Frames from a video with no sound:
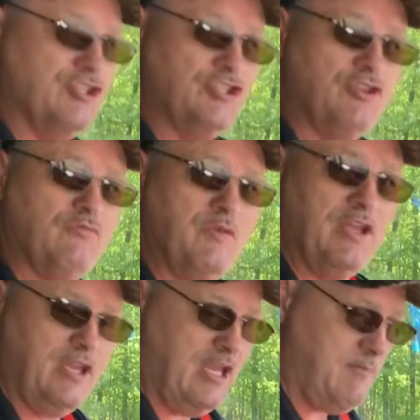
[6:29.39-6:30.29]
Shoot me
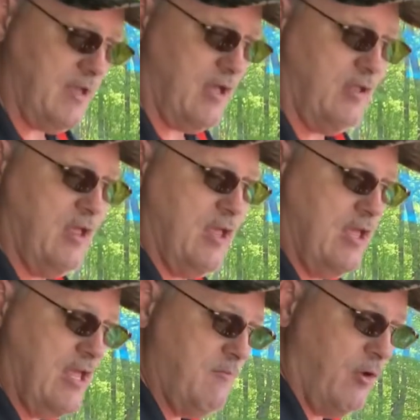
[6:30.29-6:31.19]
an email,
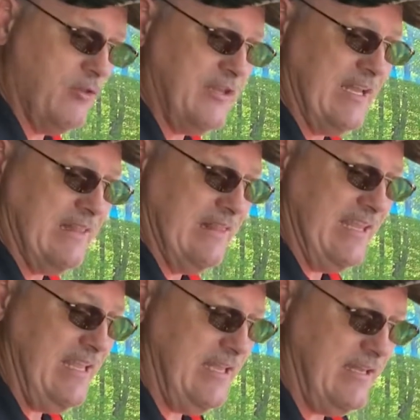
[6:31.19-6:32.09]

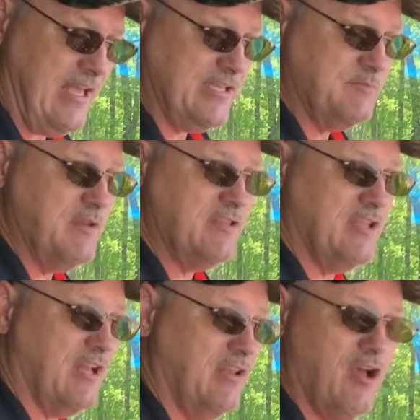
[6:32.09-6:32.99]

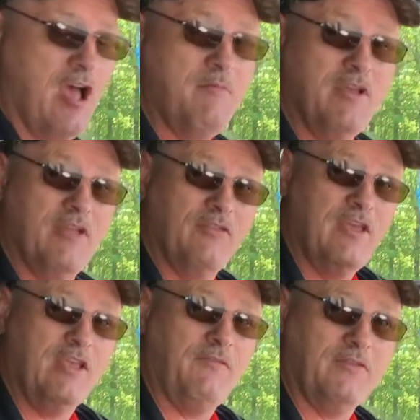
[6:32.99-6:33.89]
molden@lee-smith.com.
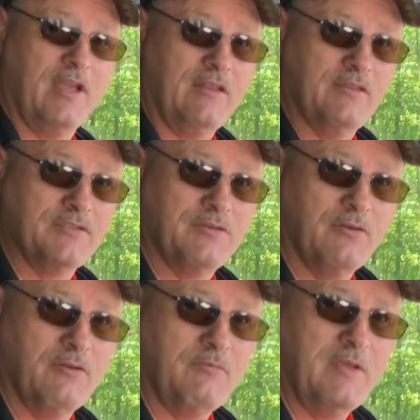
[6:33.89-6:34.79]
Thank you for taking this
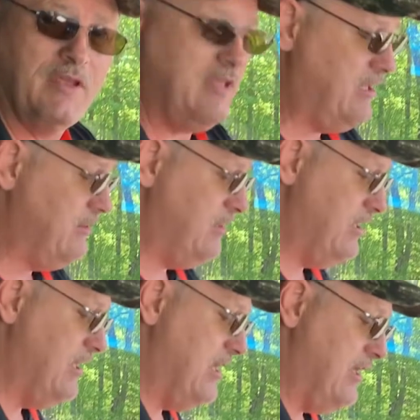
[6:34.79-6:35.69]
tour with me in
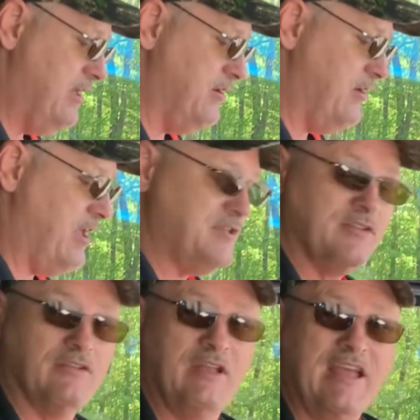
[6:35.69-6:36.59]
the
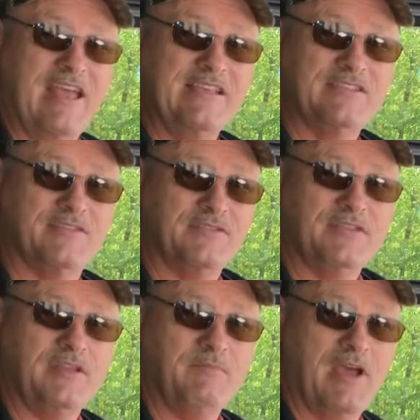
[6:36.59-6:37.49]
International
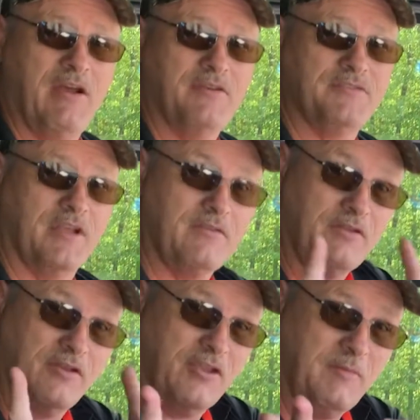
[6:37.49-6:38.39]
S13 powertrain.
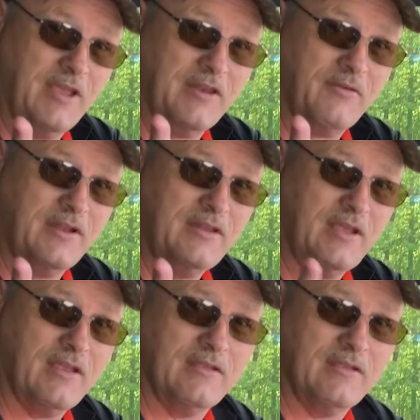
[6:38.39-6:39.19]
Go make it a great day.